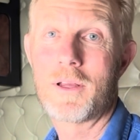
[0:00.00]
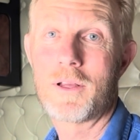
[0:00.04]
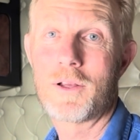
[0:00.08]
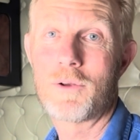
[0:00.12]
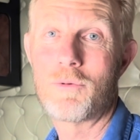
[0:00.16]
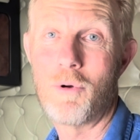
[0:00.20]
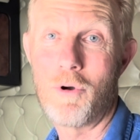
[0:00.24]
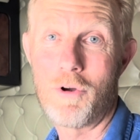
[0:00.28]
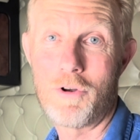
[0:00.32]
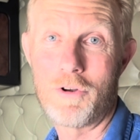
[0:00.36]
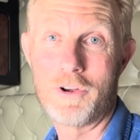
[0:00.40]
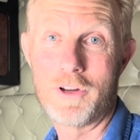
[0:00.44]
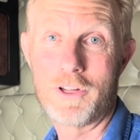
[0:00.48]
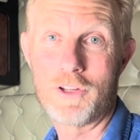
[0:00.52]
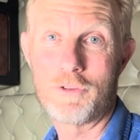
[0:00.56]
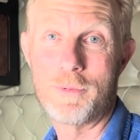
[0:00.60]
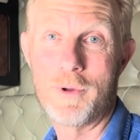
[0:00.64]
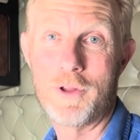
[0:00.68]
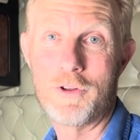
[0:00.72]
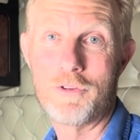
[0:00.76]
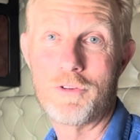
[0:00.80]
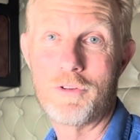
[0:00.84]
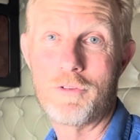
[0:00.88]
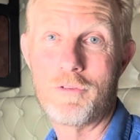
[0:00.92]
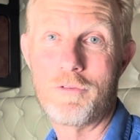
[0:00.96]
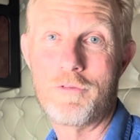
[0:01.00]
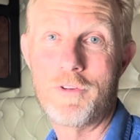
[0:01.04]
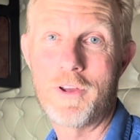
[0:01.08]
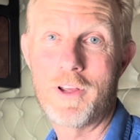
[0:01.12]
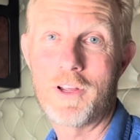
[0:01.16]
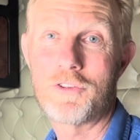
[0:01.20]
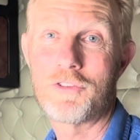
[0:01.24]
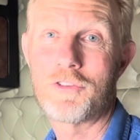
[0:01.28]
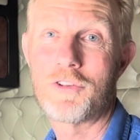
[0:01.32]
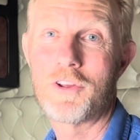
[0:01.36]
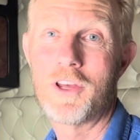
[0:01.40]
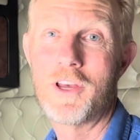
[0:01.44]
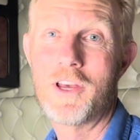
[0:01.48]
Quite an expensive
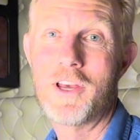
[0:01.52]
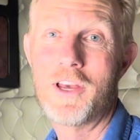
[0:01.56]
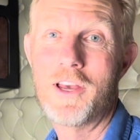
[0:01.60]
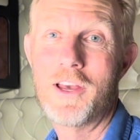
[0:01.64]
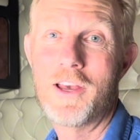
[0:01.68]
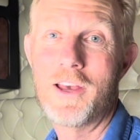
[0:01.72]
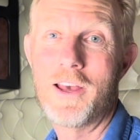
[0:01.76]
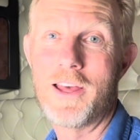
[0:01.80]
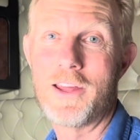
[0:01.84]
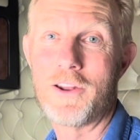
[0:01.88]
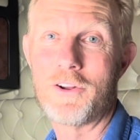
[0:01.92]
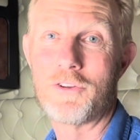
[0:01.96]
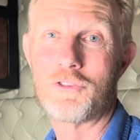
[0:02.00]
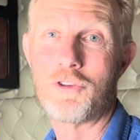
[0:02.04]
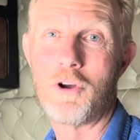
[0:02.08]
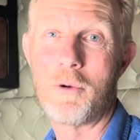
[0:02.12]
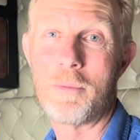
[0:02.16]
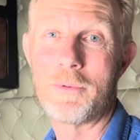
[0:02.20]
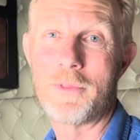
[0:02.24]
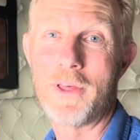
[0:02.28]
fix, and on top